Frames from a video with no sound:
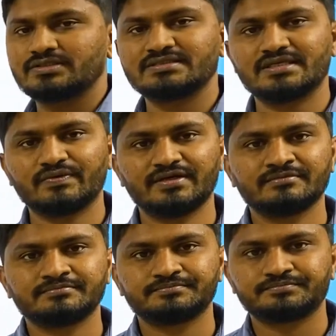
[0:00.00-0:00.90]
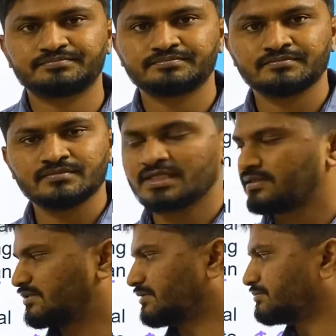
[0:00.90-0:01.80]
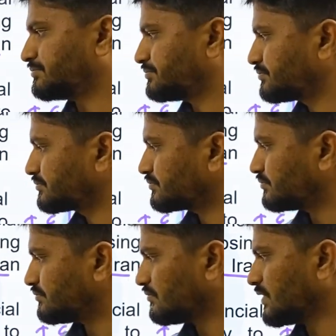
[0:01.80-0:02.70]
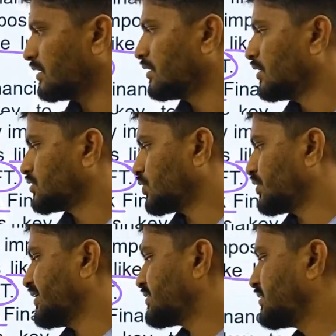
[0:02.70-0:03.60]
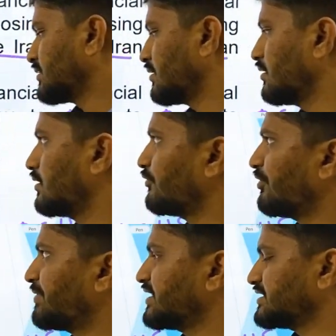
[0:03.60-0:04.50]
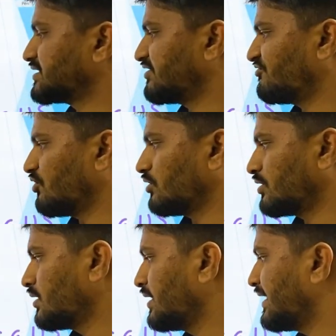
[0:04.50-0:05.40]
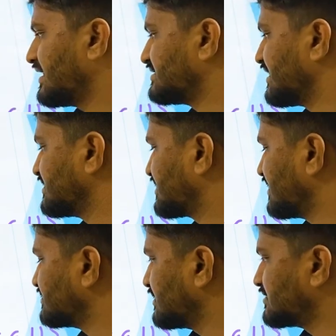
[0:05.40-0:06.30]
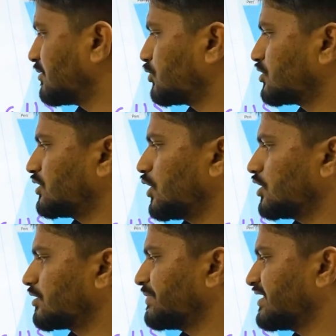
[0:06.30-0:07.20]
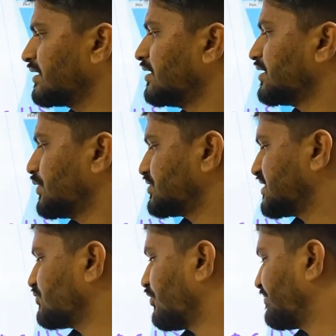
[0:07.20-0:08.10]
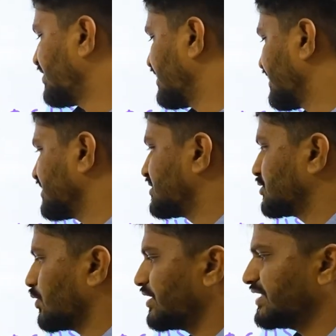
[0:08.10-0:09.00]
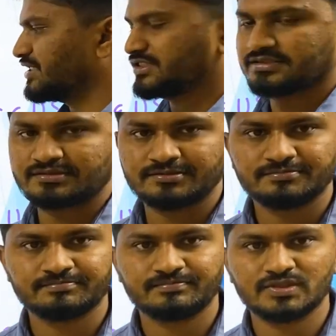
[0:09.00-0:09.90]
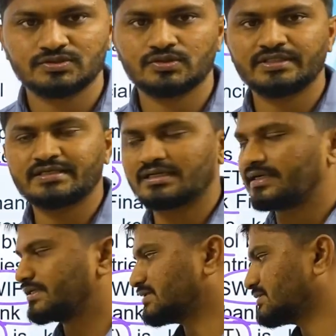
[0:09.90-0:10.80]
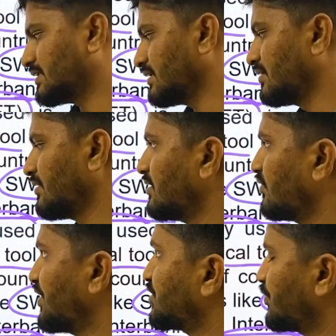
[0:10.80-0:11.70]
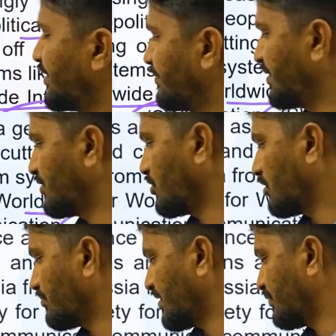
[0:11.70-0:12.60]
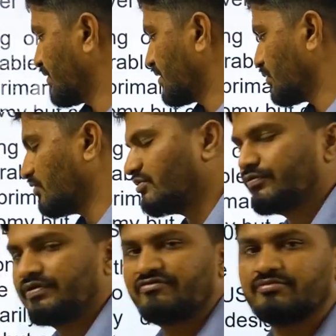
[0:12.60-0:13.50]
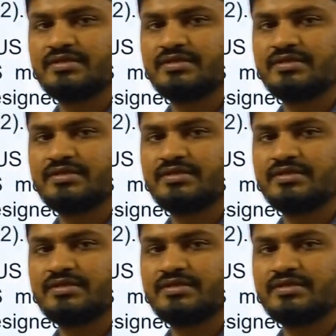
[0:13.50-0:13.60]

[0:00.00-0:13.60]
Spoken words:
is required. Then, so this weaponization of dollar has raised concerns about the dollar being used as a weapon against sovereign nations. So their countries are saying, why should we depend on dollar, man? We can go away from